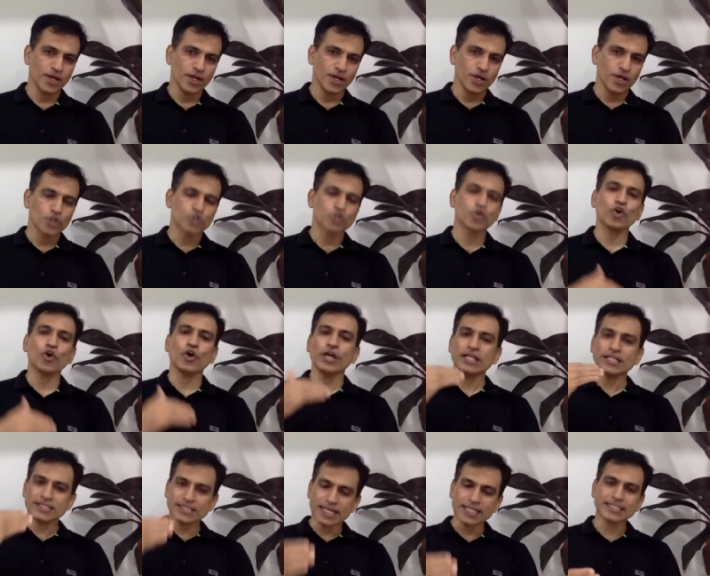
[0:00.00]
So in
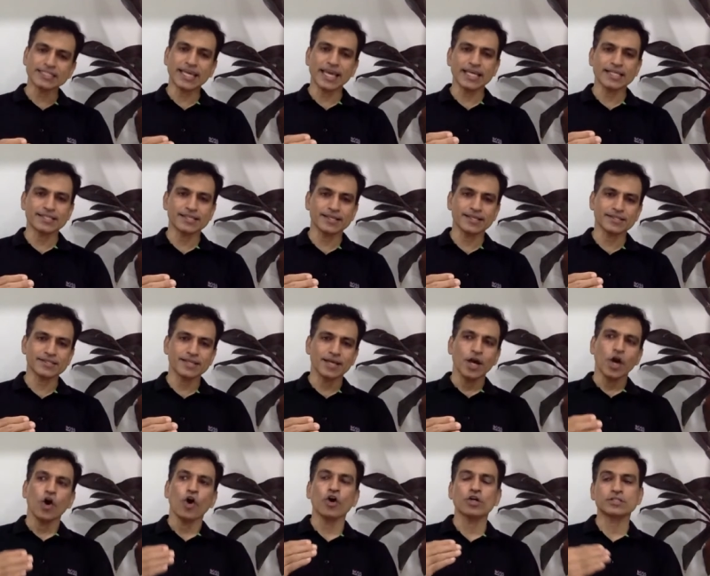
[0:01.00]
such cases,
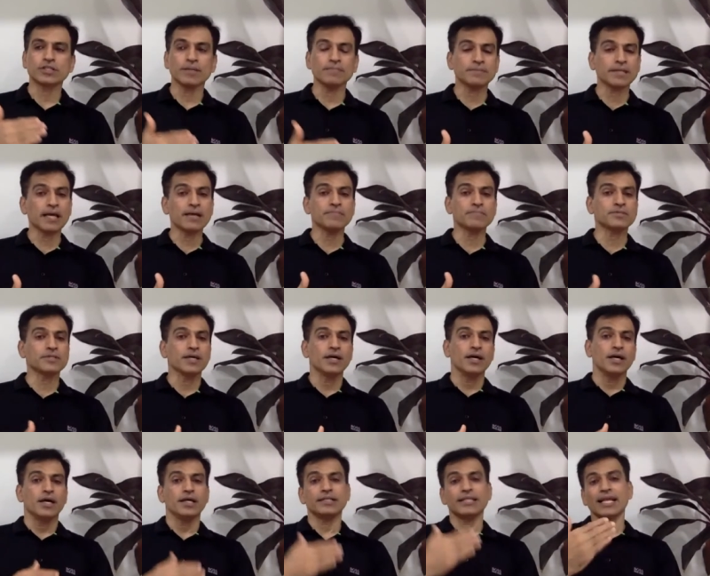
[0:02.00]
or sometimes
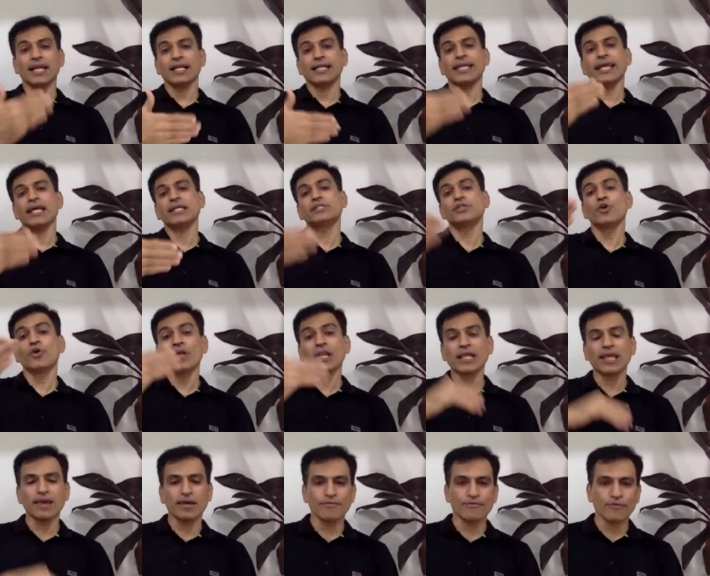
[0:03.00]
there are days you will
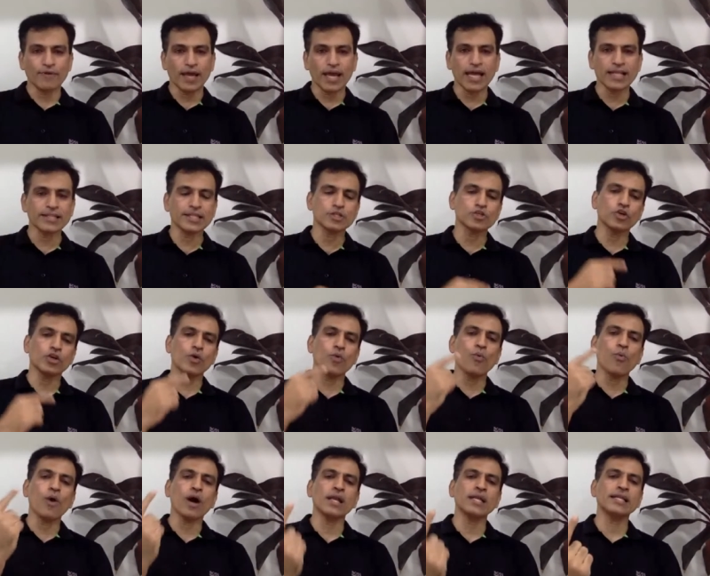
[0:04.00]
give and there's only
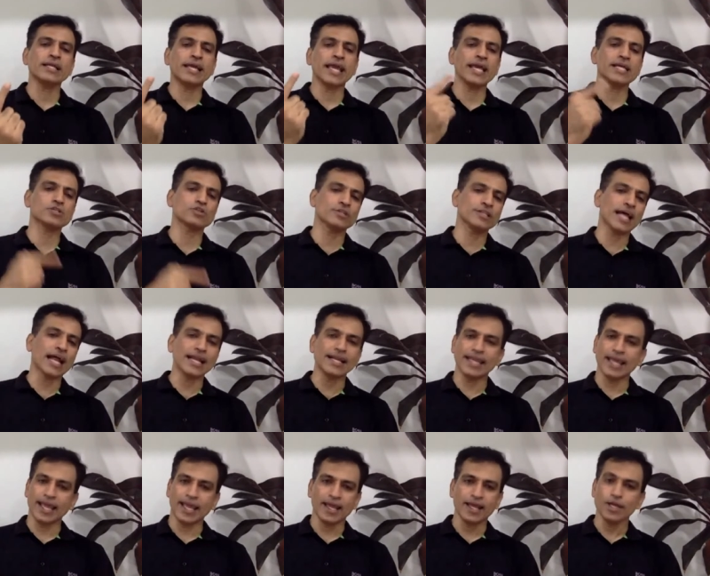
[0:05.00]
one case on that
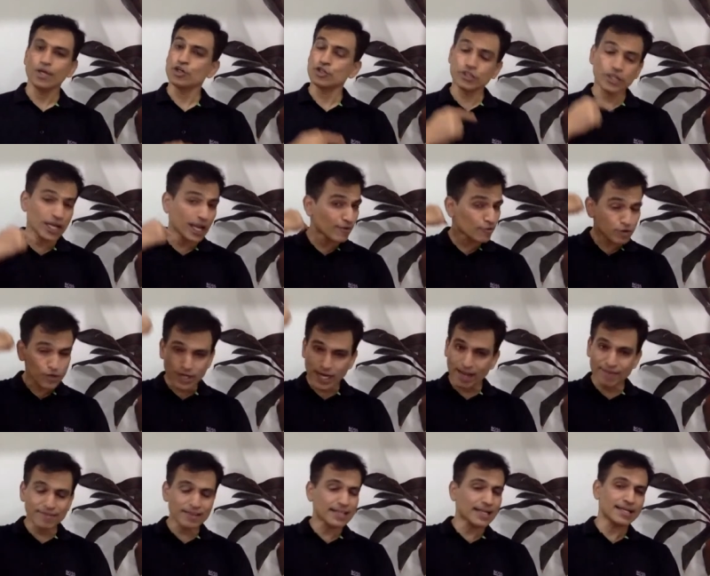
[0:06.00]
day, you still have to
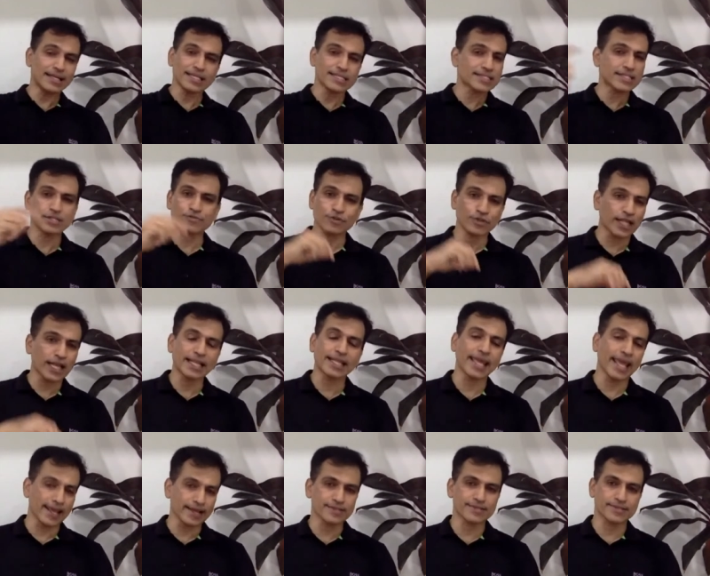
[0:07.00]
travel that distance for that
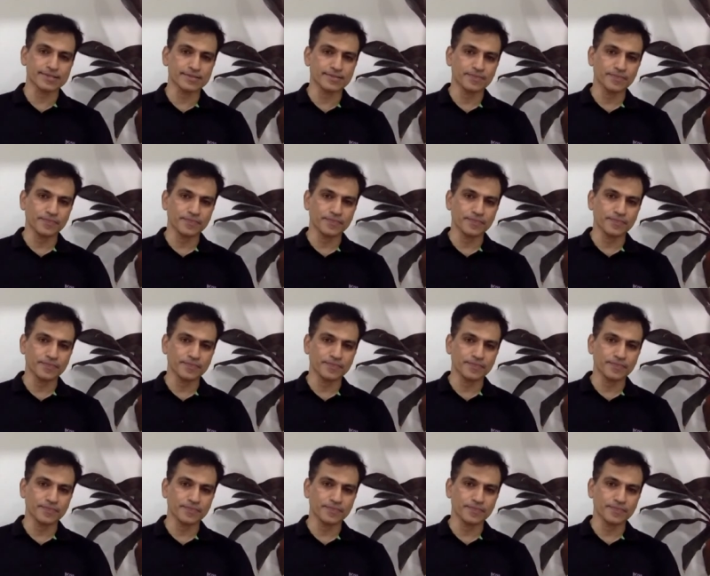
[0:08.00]
case.